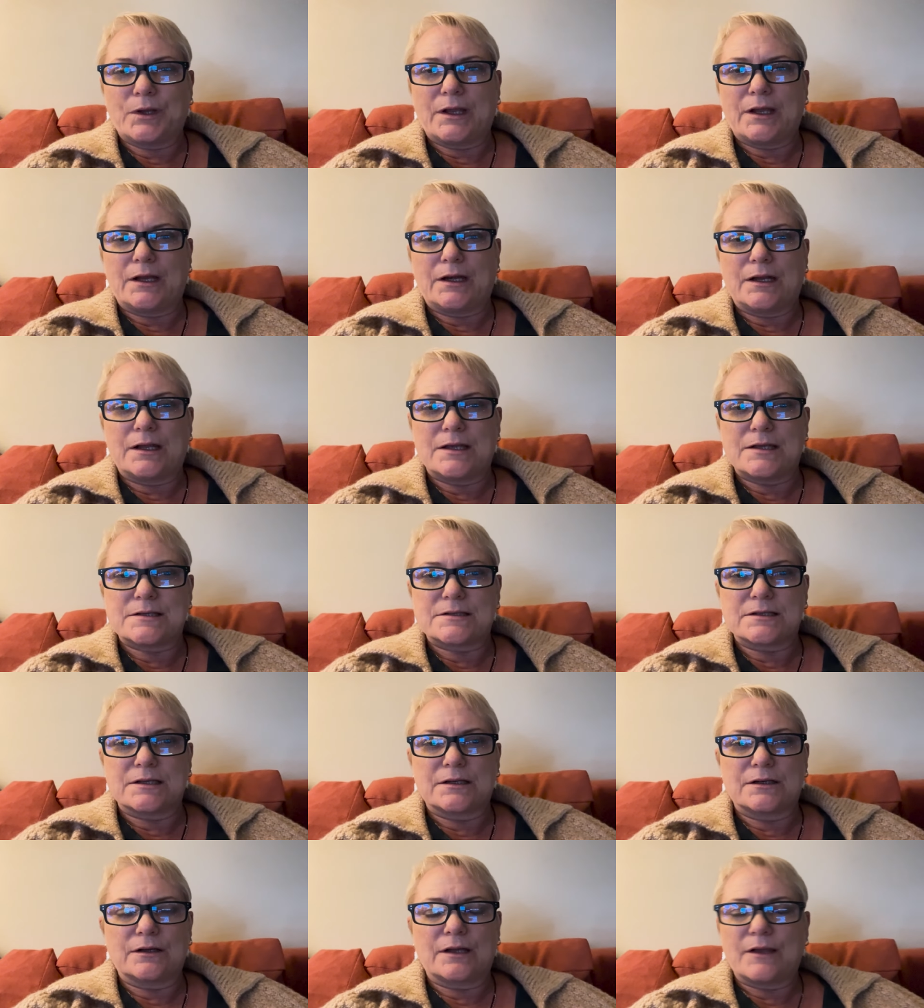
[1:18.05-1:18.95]
And he
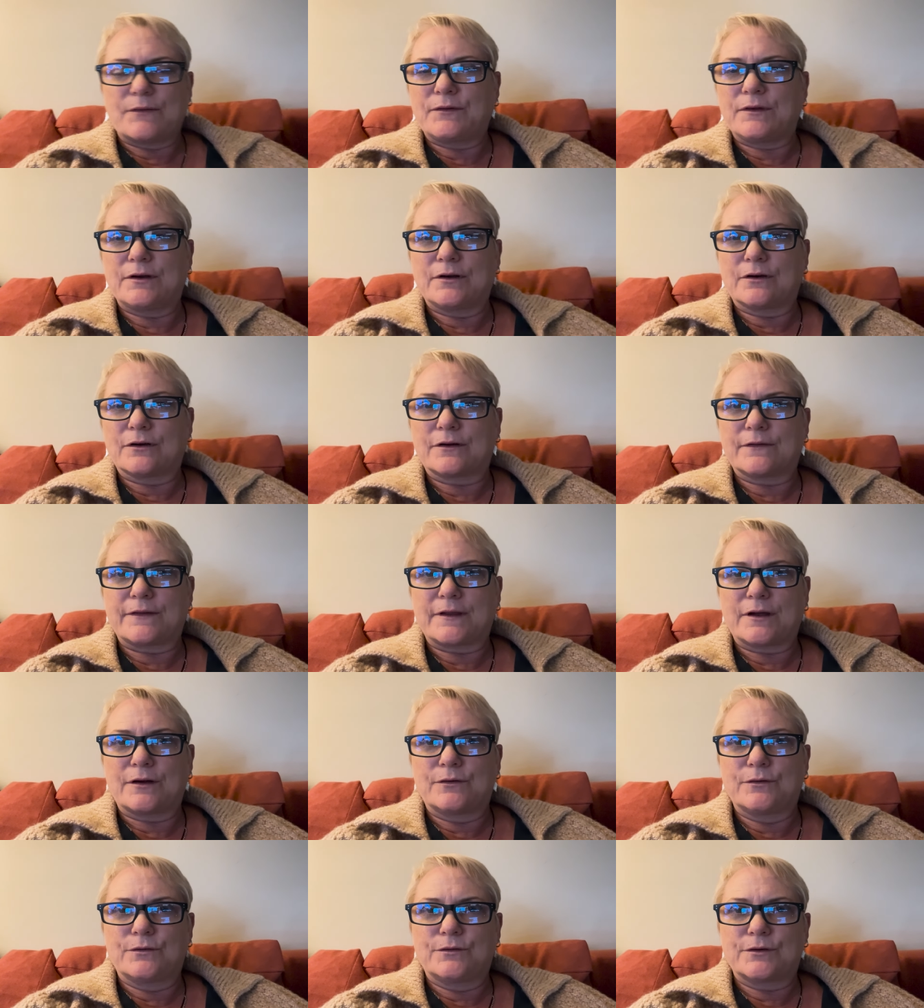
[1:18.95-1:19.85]
said, have you not got that
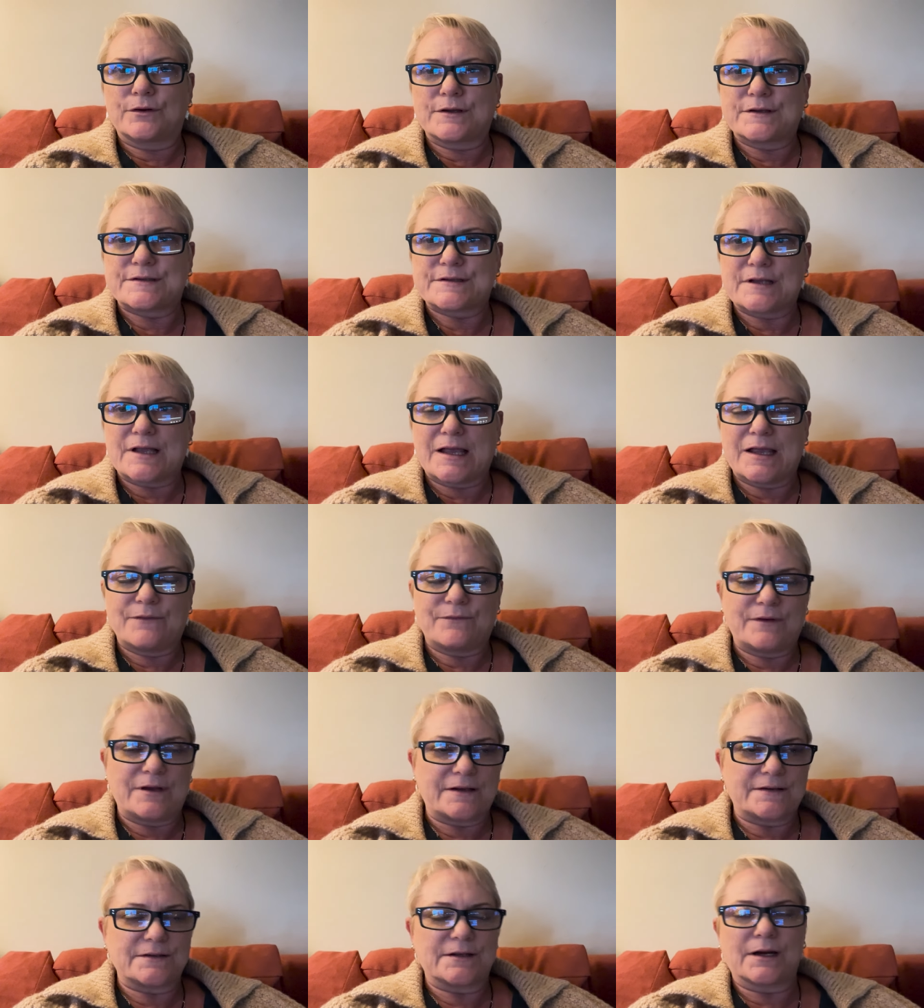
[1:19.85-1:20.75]
on autosave?
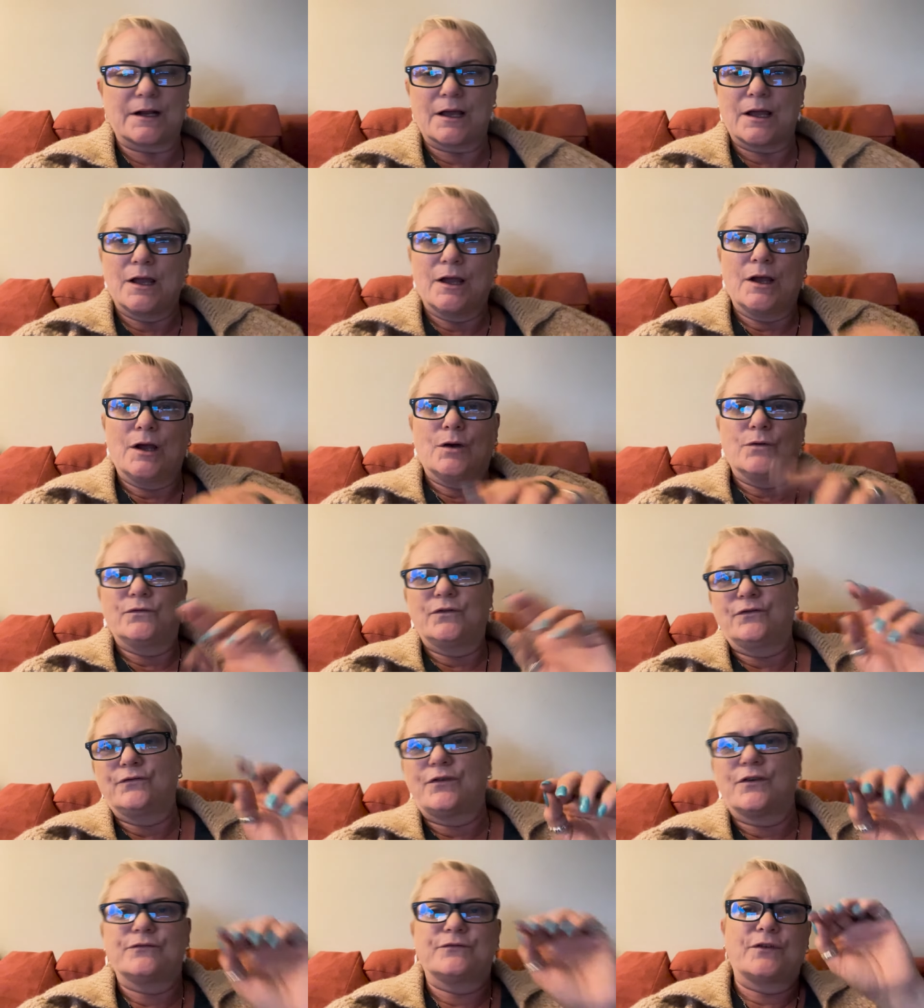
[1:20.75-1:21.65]
Next minute,
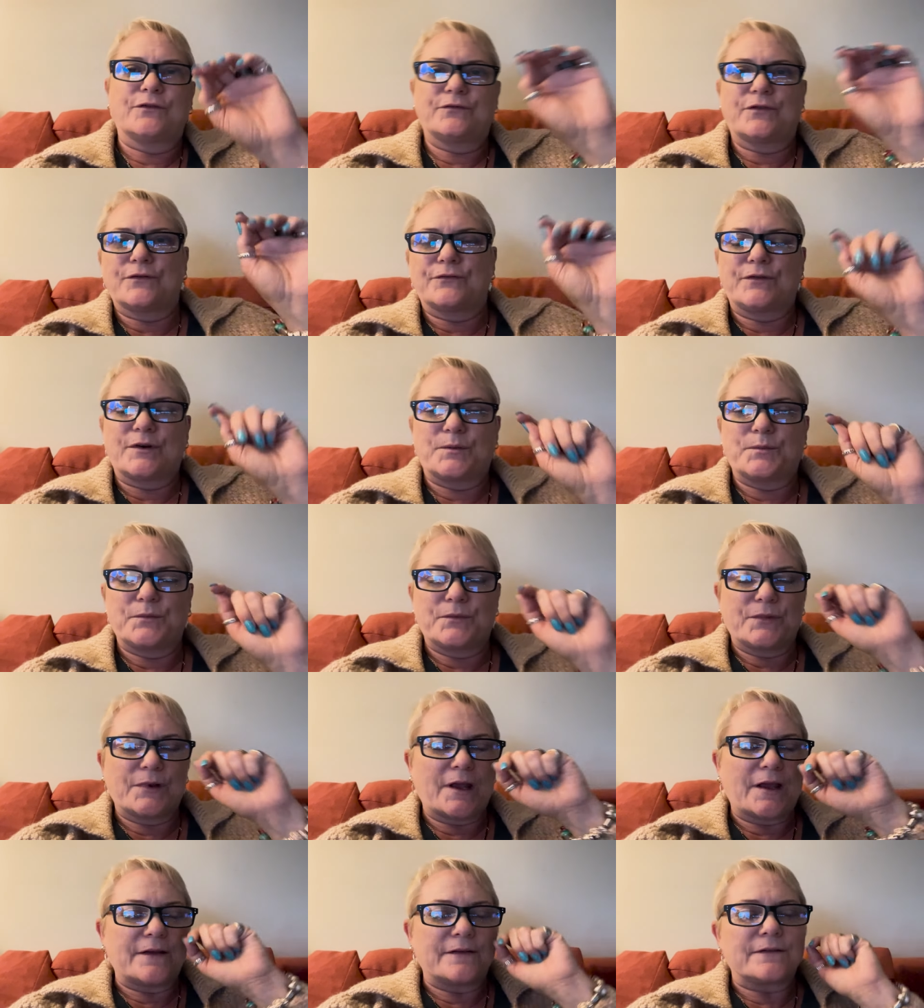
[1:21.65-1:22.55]
vroom, vroom, vroom, vroom, vroom,
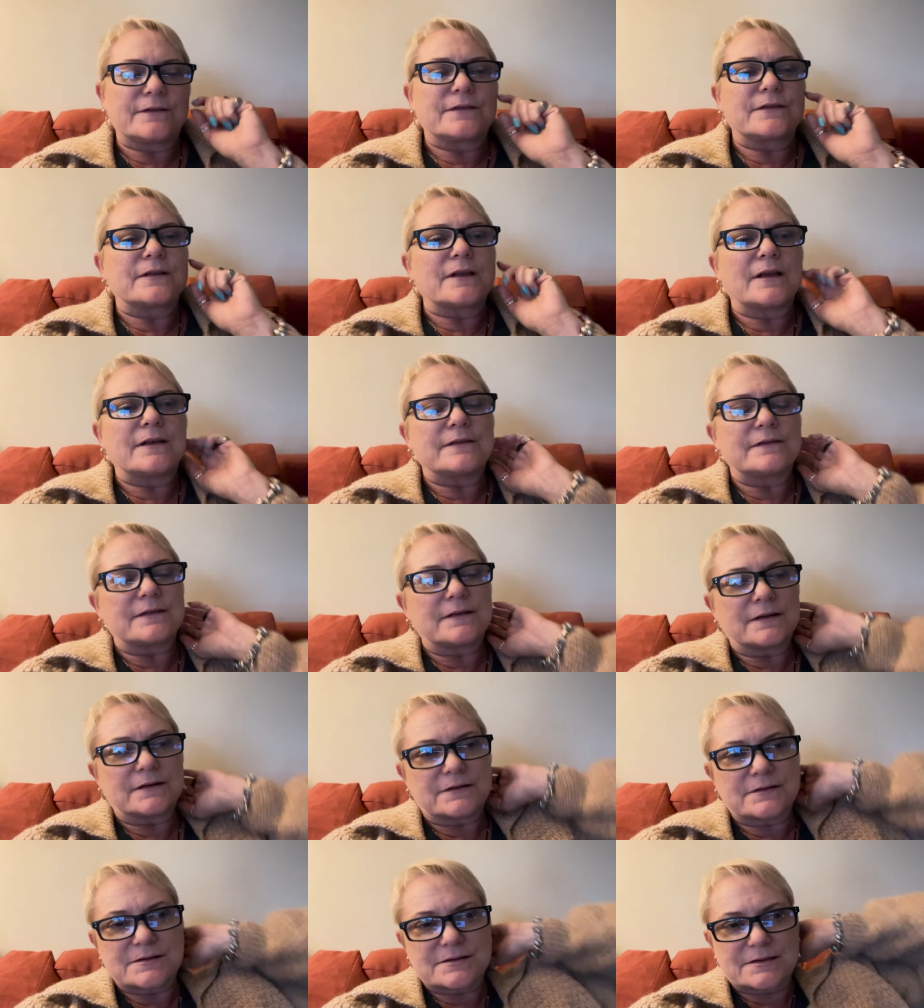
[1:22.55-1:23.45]
as
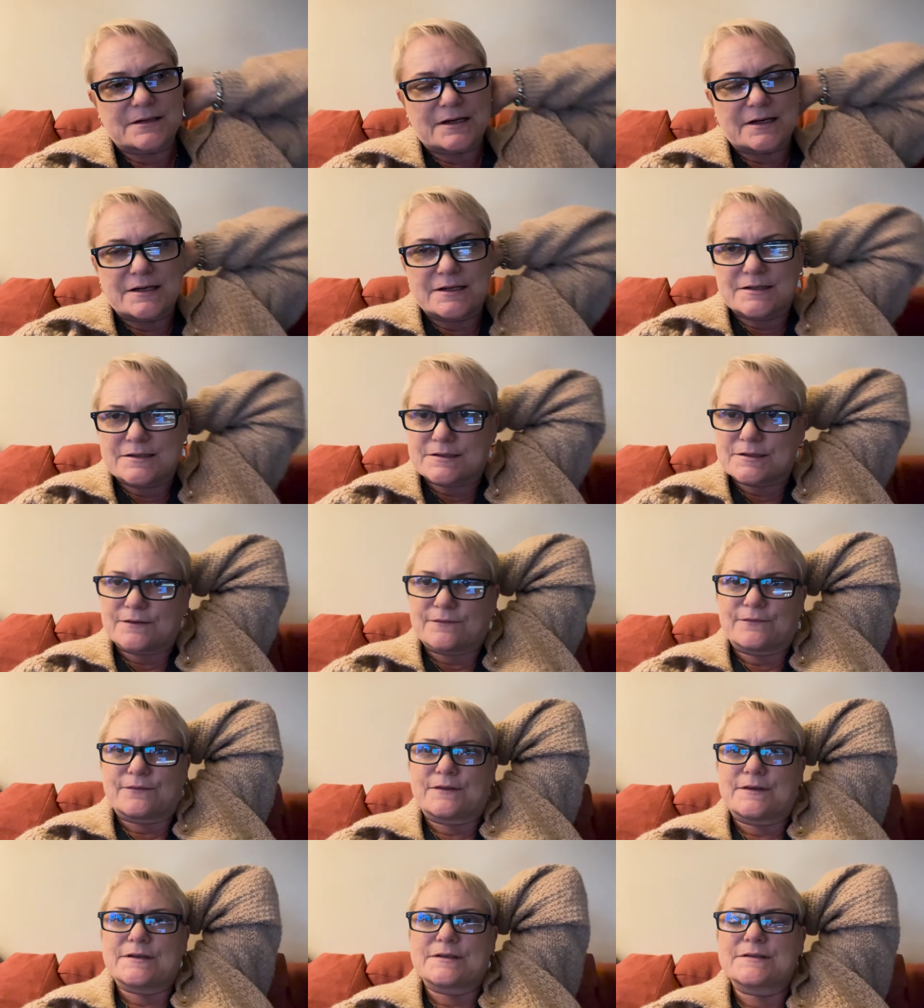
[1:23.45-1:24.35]
the teens
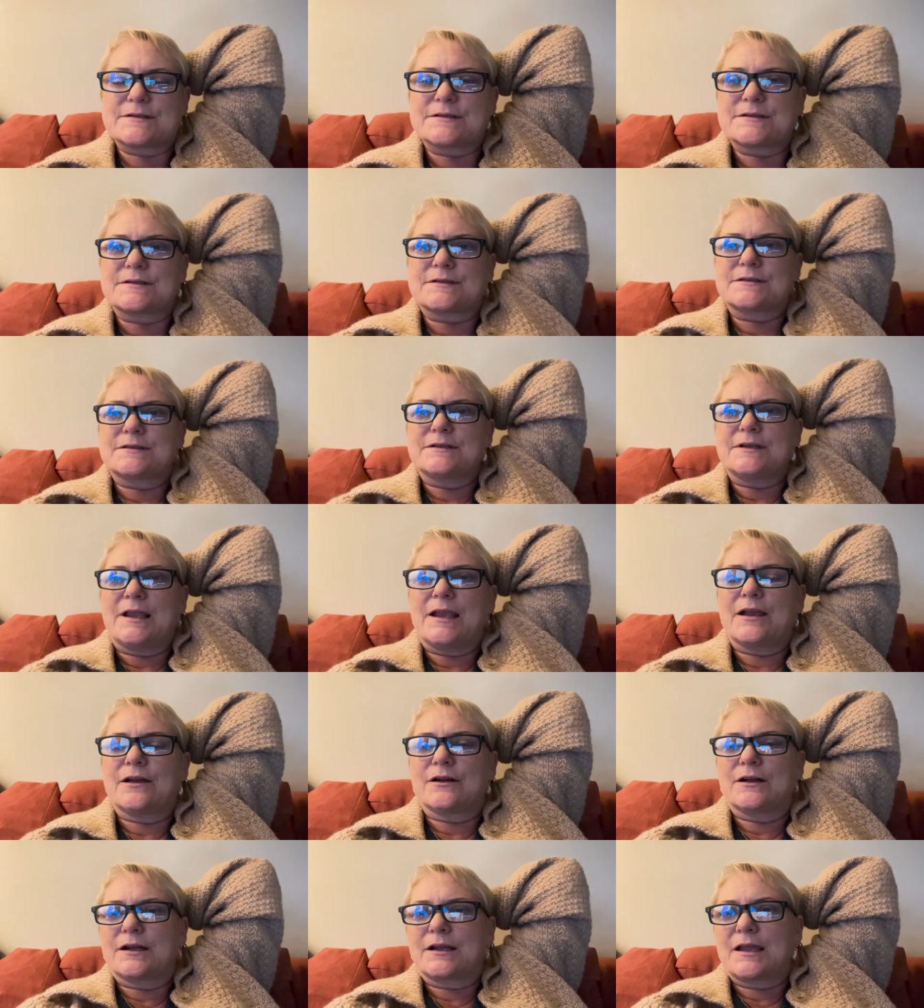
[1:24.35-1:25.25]
of this
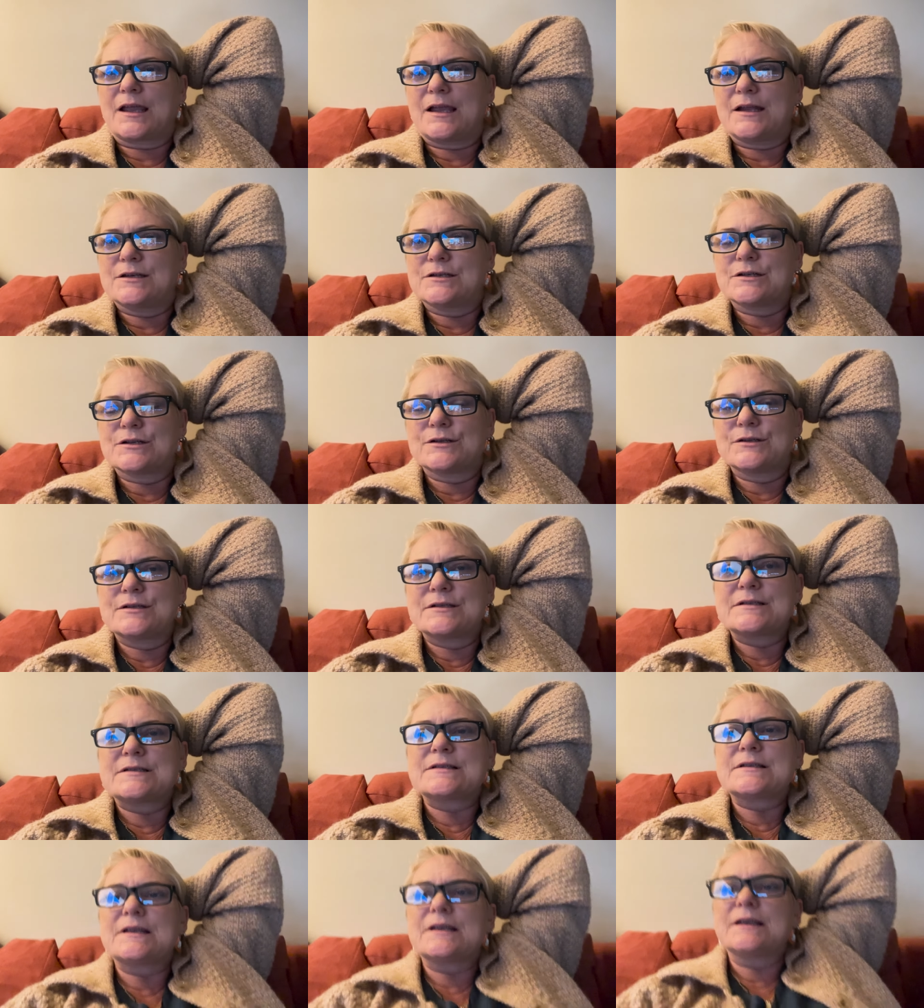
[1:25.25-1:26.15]
era can do,
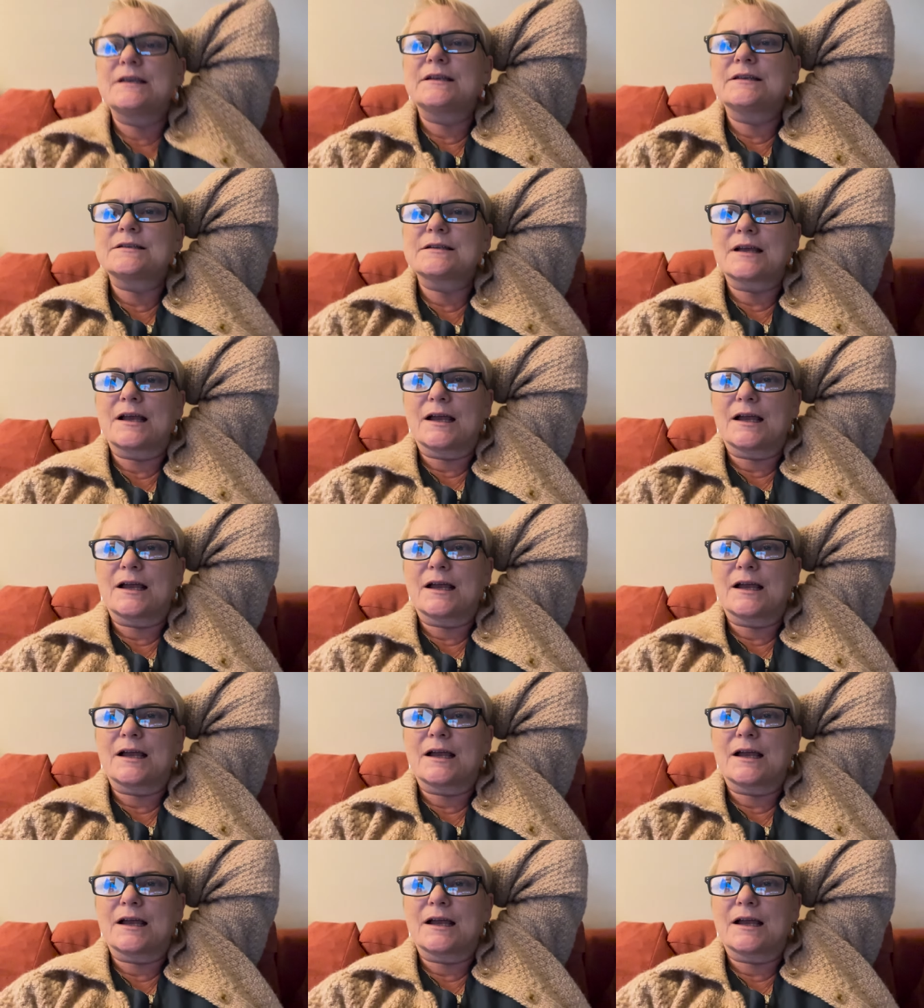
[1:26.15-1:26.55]
said,